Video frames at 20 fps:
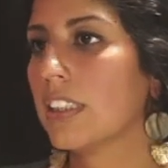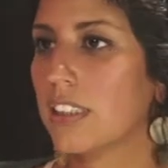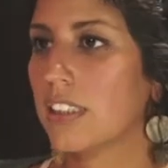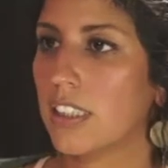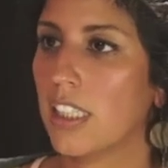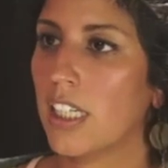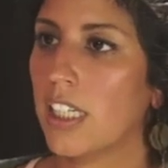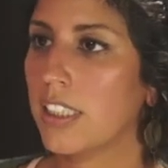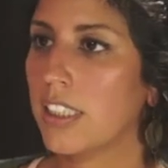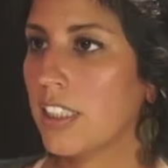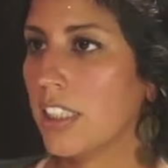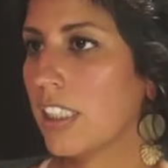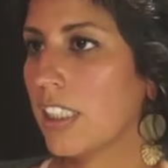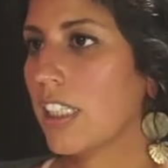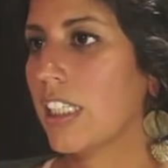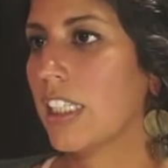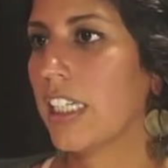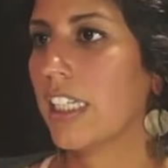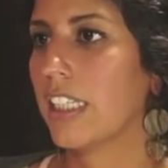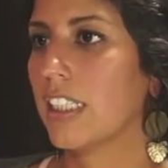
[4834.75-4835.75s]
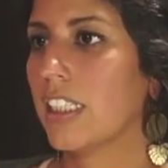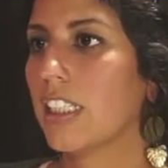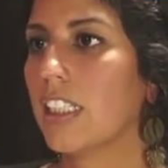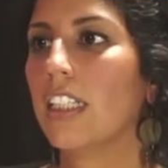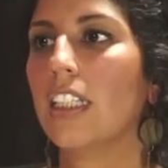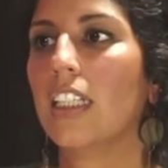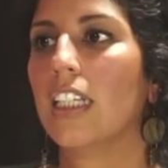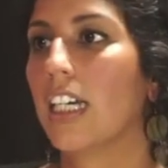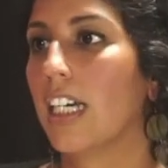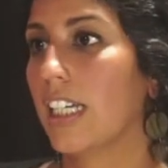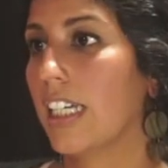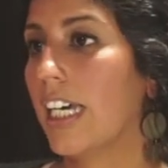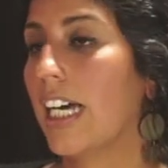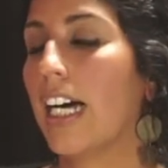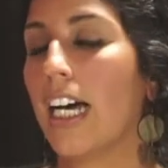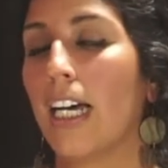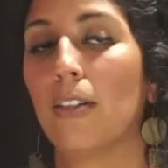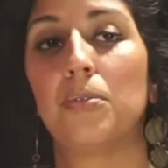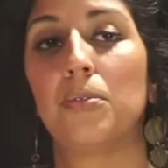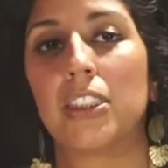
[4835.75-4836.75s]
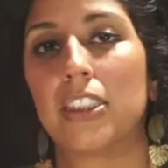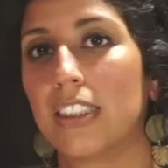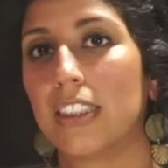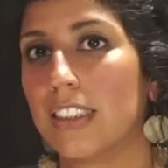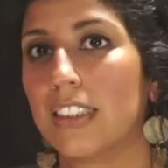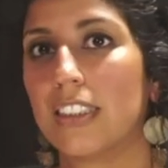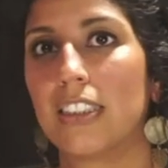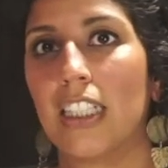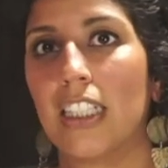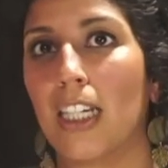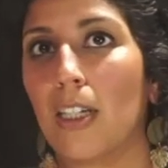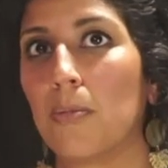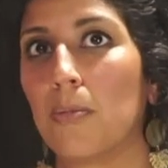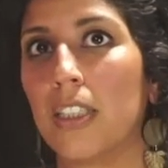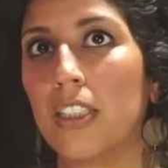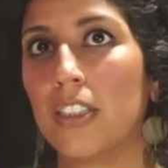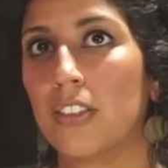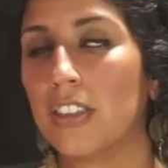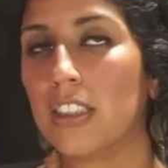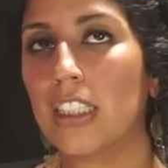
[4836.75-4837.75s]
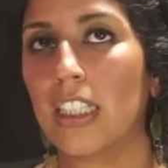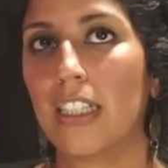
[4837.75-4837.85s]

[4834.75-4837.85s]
I don't think you're alone in that. Yeah. Yeah, I'm going to use that